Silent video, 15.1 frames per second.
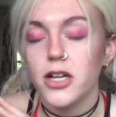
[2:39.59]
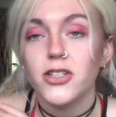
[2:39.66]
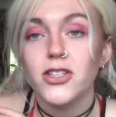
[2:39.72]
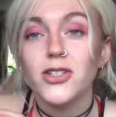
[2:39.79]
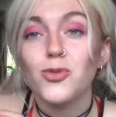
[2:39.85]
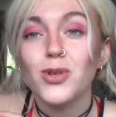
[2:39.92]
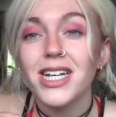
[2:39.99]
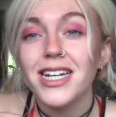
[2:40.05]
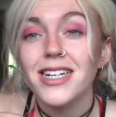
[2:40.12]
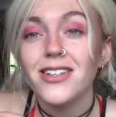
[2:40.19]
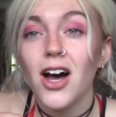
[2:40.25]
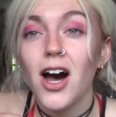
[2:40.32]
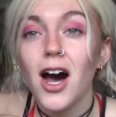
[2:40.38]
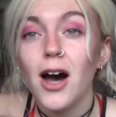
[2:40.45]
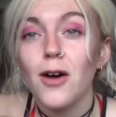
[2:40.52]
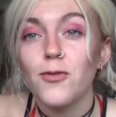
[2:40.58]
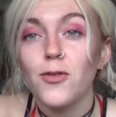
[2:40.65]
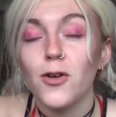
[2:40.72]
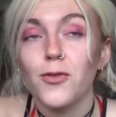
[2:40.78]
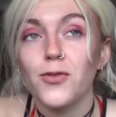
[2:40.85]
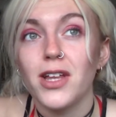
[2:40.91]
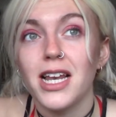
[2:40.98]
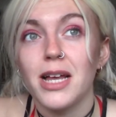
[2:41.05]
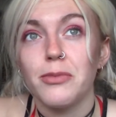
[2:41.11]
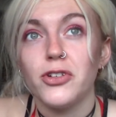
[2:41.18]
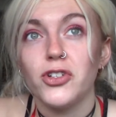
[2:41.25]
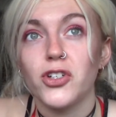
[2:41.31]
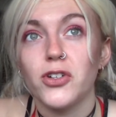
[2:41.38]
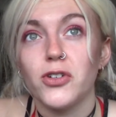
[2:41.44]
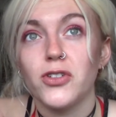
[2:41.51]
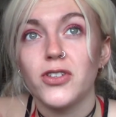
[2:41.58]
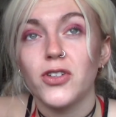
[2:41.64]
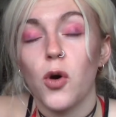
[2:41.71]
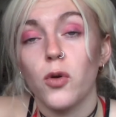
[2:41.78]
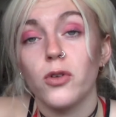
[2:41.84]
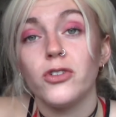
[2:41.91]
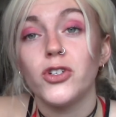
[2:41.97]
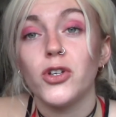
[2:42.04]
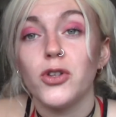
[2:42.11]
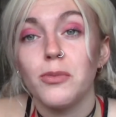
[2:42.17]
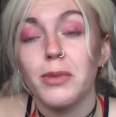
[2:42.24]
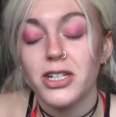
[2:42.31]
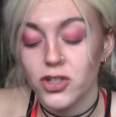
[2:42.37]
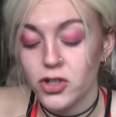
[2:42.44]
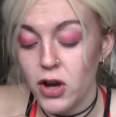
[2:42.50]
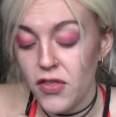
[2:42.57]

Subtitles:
Squeeze half of the lemon juice onto the mixture and